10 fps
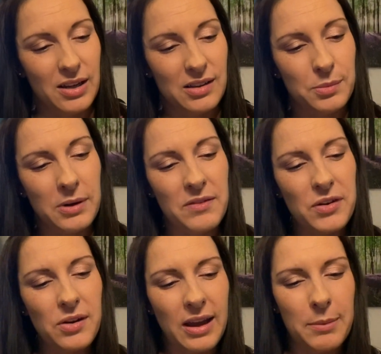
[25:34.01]
So whenever
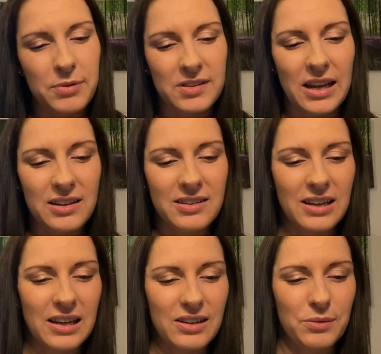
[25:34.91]
you get
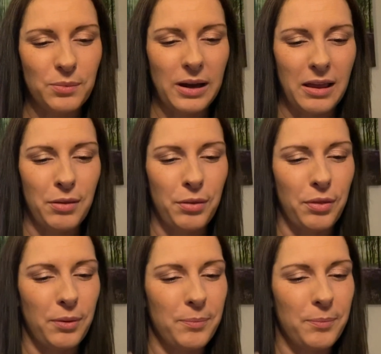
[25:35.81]
presented with,